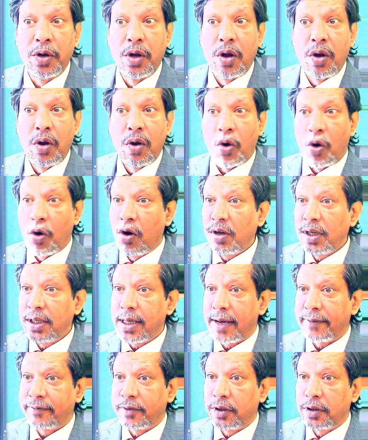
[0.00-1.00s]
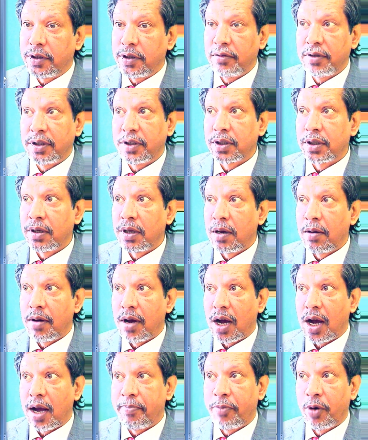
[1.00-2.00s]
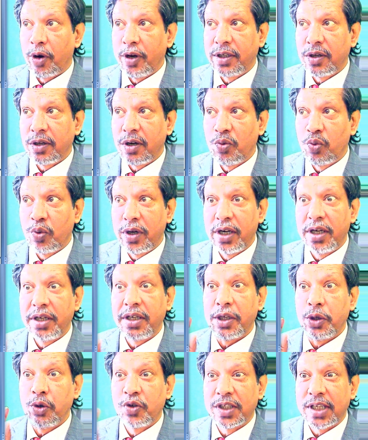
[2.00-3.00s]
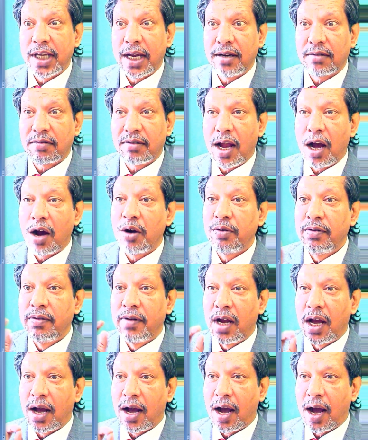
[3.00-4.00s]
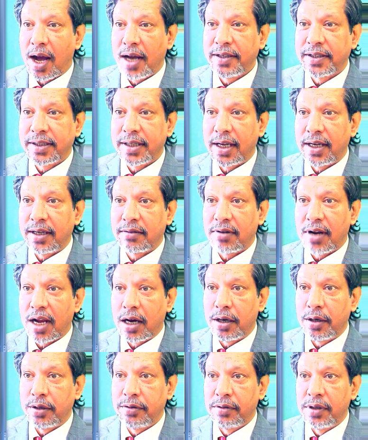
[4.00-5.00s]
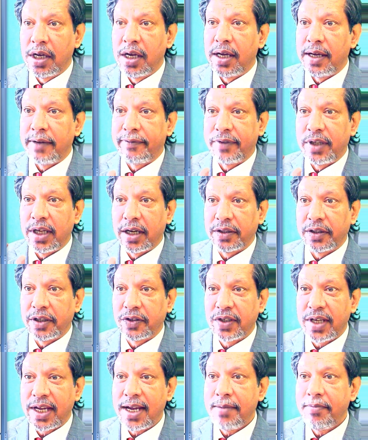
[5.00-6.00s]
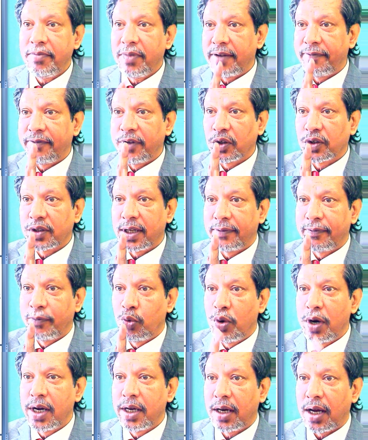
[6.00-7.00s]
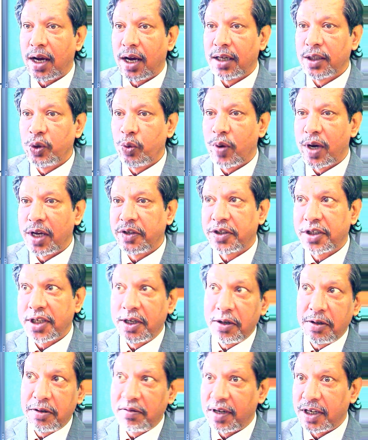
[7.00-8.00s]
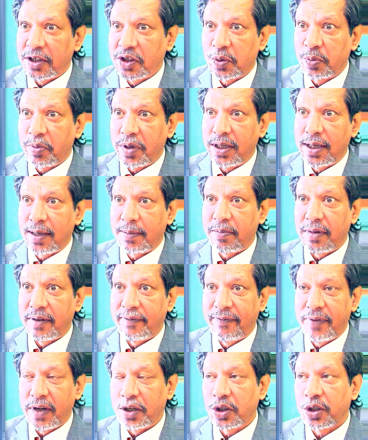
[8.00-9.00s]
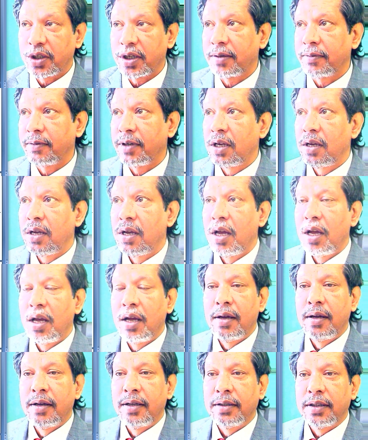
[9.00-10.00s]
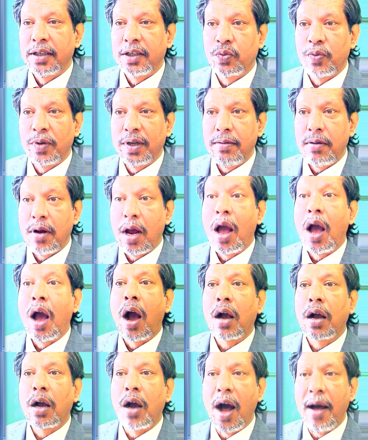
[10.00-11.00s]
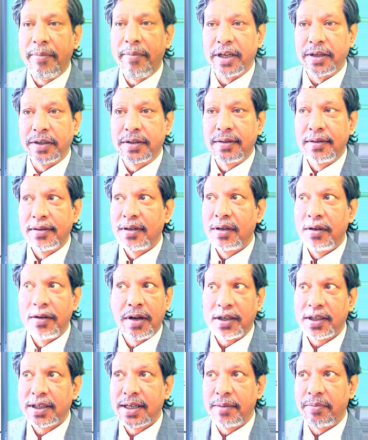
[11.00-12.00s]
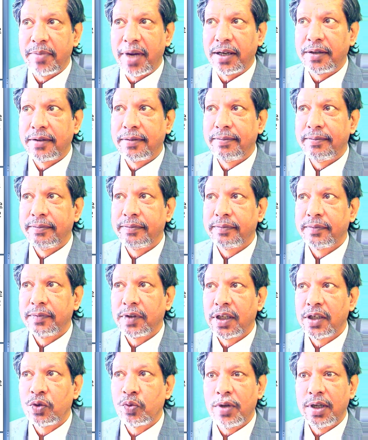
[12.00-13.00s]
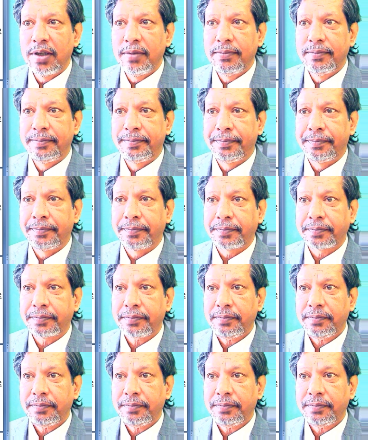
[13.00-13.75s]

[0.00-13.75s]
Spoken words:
So all you have to do is I point to a word, you say it loud, I say it loud. If they are the same, give yourself 1, otherwise 0. Let's speed up and finish it. This one, comment, not comment. This one,